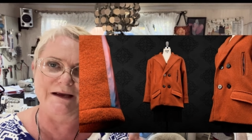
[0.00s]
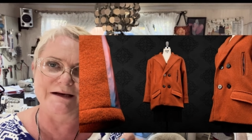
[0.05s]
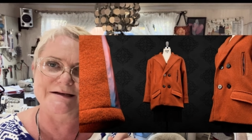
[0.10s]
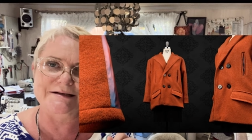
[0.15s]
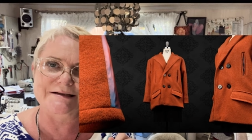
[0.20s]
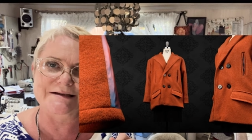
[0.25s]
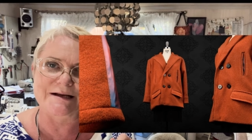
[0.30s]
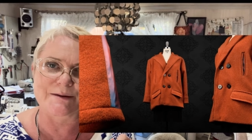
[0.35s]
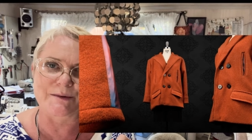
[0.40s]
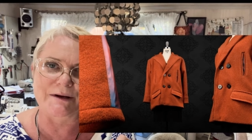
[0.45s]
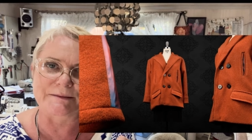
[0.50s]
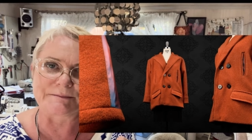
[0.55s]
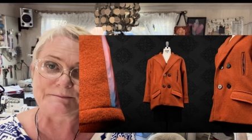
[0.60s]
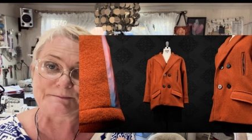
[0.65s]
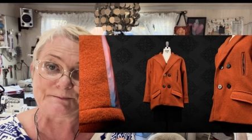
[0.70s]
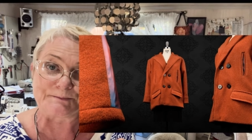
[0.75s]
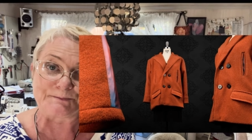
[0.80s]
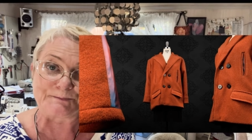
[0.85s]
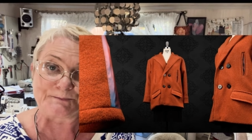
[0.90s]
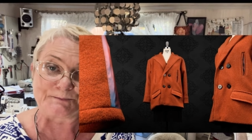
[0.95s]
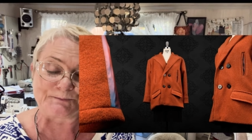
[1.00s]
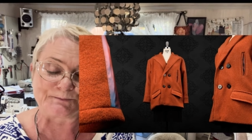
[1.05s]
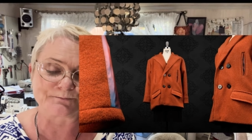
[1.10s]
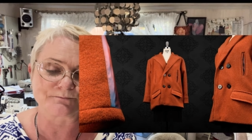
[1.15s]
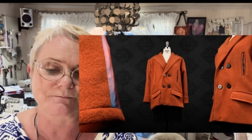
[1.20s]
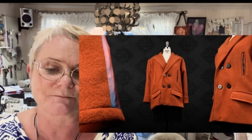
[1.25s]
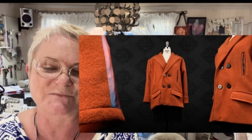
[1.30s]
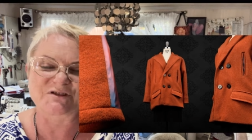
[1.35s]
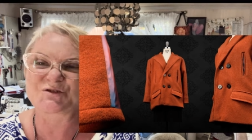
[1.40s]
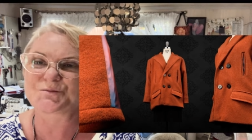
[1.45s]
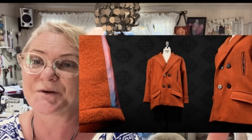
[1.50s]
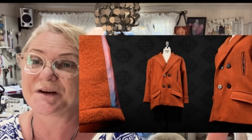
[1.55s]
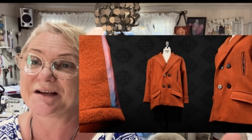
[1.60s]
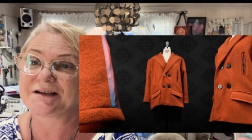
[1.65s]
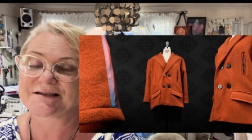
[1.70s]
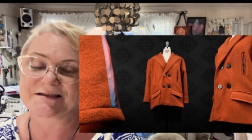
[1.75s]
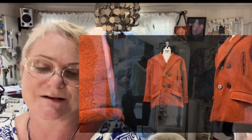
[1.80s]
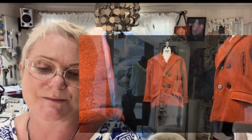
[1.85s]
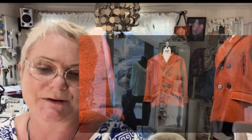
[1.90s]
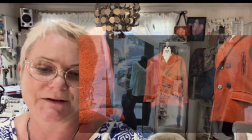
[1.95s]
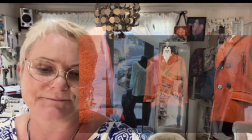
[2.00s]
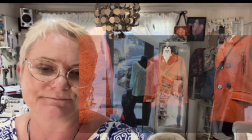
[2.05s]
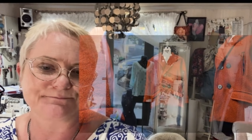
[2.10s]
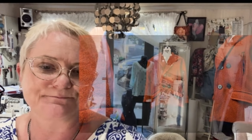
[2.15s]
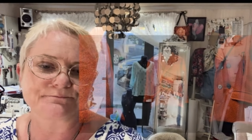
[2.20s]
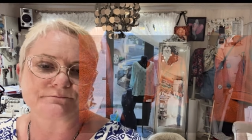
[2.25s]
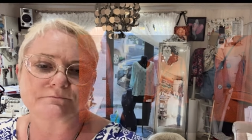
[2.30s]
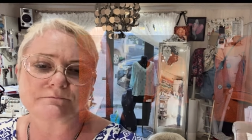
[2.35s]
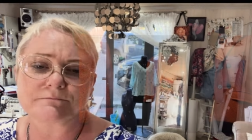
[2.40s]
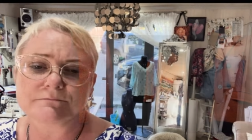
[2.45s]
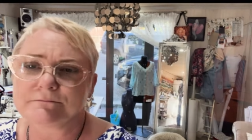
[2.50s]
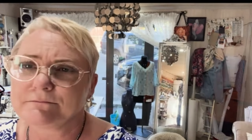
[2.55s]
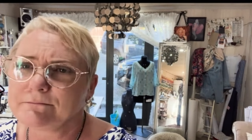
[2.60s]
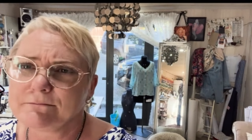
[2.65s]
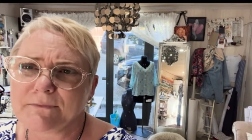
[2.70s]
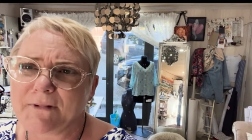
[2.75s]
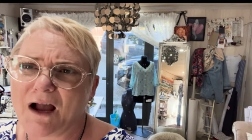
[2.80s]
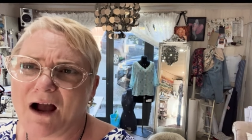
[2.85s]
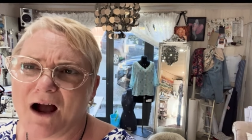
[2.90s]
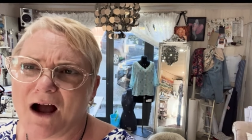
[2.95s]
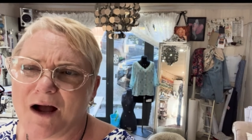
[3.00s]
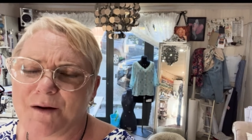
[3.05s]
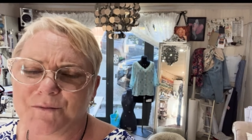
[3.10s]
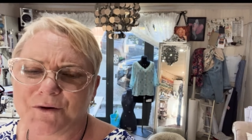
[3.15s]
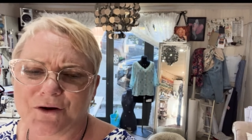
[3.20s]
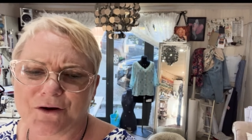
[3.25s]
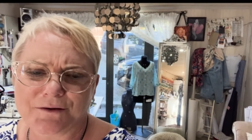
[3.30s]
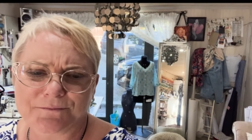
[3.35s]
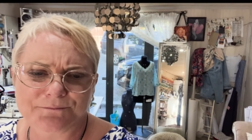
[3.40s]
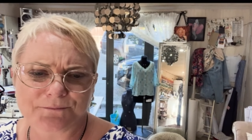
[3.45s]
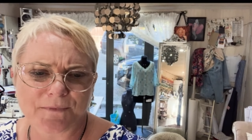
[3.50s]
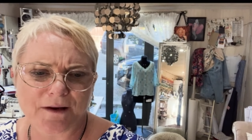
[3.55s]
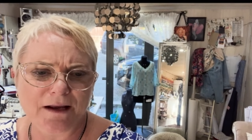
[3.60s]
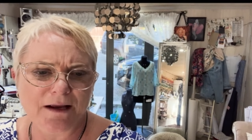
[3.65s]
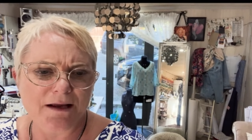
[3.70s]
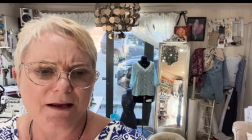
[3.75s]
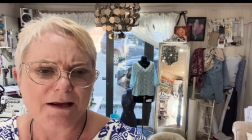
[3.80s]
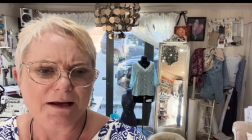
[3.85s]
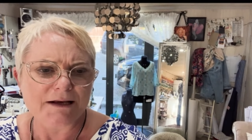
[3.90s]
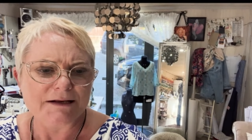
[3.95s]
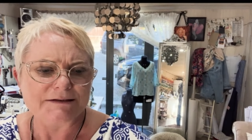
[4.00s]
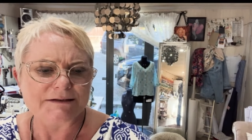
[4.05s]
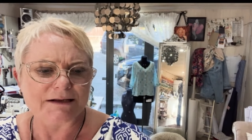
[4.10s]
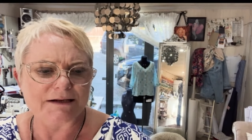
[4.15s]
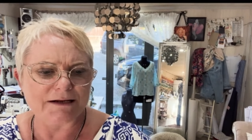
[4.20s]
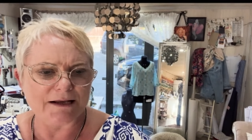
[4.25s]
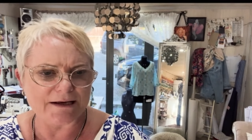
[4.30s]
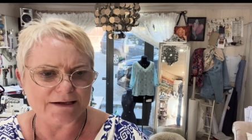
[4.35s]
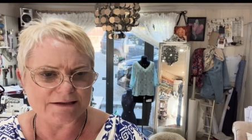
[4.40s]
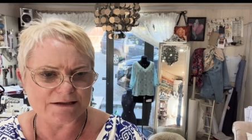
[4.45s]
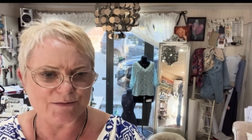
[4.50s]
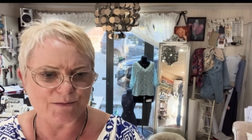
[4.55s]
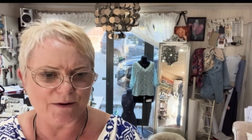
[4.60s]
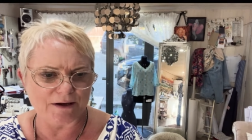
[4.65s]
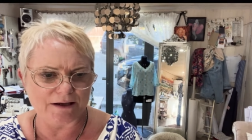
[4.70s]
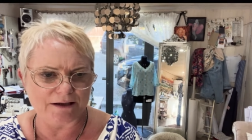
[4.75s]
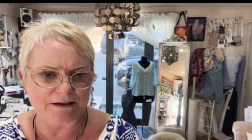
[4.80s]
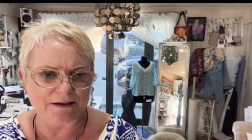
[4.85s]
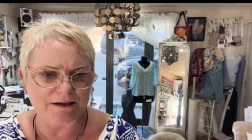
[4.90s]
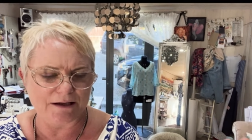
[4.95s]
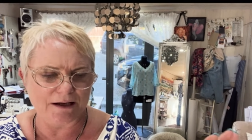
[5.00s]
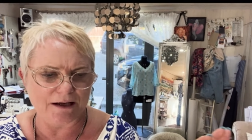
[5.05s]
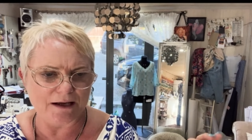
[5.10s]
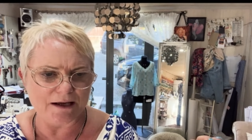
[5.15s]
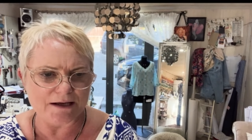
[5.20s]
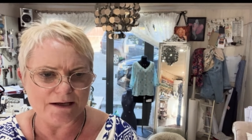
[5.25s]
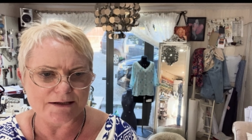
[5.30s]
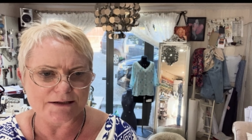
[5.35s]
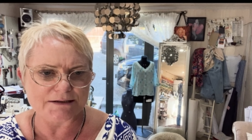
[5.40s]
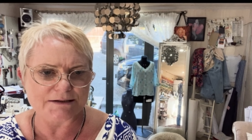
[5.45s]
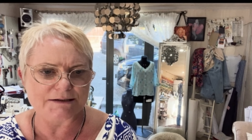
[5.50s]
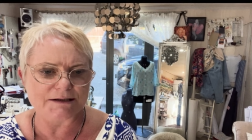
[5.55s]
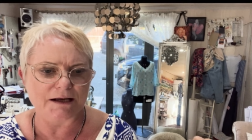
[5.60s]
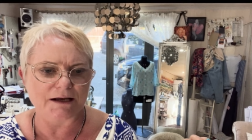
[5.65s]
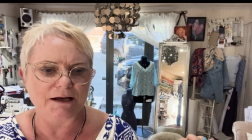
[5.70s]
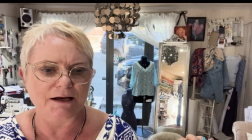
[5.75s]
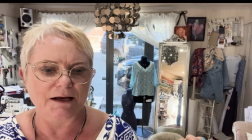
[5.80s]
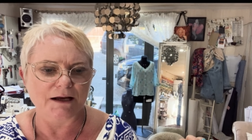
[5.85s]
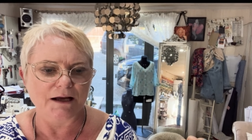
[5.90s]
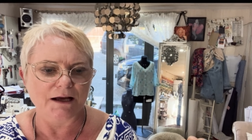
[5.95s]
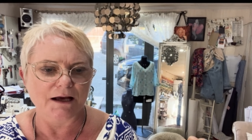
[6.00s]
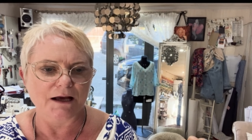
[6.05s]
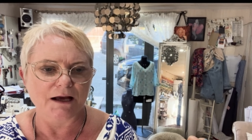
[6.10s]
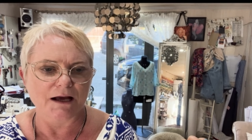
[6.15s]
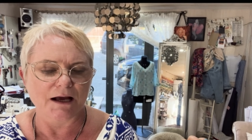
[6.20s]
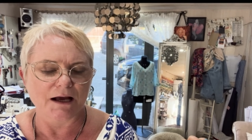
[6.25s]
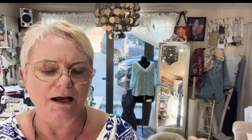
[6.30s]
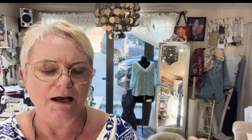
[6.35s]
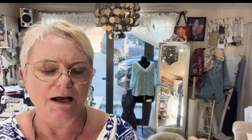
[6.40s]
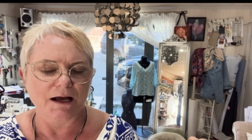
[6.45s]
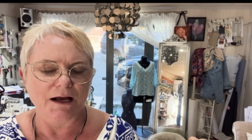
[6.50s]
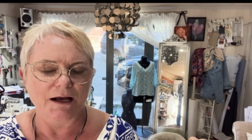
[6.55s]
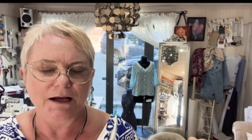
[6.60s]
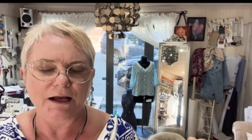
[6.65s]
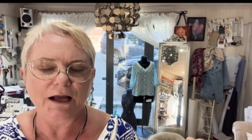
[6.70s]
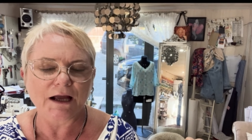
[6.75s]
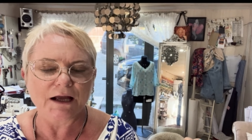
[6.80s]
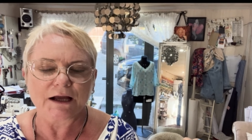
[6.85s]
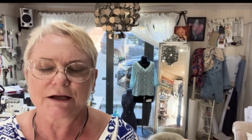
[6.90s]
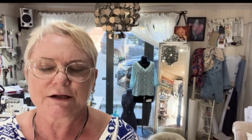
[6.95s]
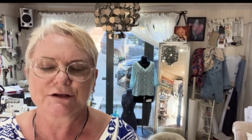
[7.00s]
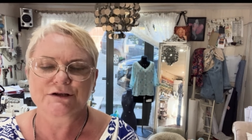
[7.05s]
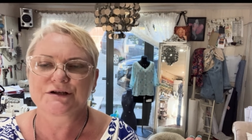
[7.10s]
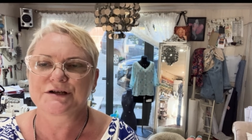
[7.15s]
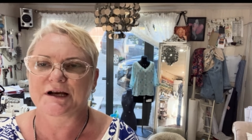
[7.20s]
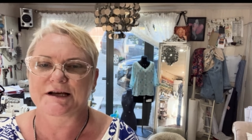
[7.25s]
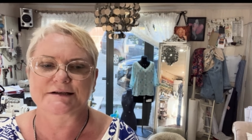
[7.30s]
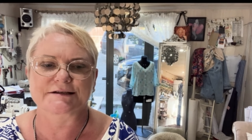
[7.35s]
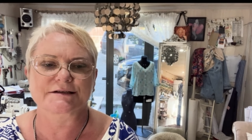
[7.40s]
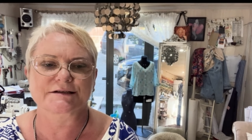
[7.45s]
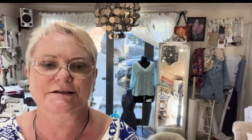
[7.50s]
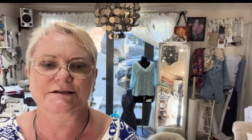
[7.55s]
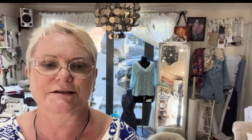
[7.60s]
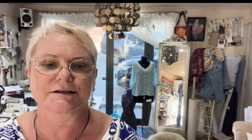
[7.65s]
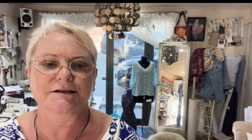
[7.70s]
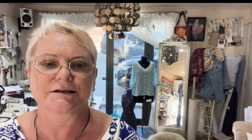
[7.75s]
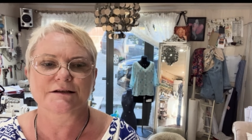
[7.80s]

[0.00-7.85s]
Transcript: into summer. Spring, summer. I'm not. So next one is just,